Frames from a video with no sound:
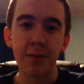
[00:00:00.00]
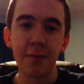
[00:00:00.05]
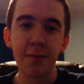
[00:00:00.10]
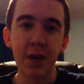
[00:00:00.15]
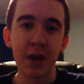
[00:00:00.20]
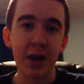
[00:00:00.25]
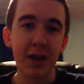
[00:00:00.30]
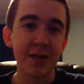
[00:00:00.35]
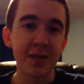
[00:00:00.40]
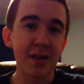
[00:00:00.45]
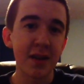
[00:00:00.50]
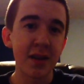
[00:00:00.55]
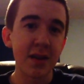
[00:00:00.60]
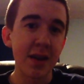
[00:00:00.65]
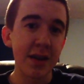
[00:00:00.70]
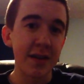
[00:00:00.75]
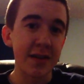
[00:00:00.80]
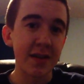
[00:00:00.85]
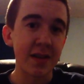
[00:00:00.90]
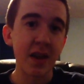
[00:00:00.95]
Like I said,
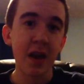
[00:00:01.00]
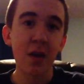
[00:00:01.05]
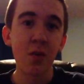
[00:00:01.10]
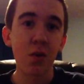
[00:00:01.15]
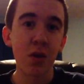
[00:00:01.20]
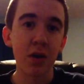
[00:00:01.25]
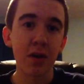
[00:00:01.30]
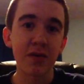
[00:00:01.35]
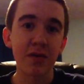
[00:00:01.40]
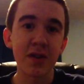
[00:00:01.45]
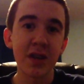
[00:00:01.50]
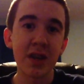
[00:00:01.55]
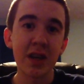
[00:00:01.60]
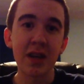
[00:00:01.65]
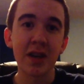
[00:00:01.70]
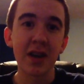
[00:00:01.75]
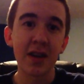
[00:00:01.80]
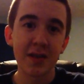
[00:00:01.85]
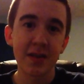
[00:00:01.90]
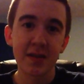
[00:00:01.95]
that's day one of
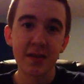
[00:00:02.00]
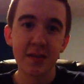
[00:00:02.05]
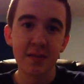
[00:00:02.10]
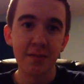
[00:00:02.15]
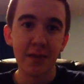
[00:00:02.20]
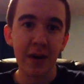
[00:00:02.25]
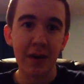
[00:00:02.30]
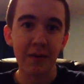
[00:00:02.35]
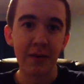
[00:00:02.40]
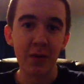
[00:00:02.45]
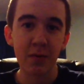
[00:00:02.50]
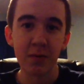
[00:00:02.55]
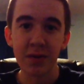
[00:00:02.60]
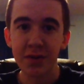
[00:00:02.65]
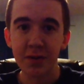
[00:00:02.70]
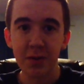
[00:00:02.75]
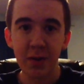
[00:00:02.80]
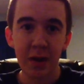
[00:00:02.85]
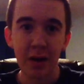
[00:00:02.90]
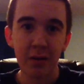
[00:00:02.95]
CES. I filmed
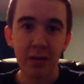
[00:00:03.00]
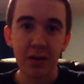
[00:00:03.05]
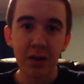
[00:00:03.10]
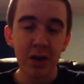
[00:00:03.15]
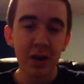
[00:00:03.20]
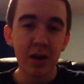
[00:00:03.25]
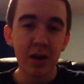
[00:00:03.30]
this around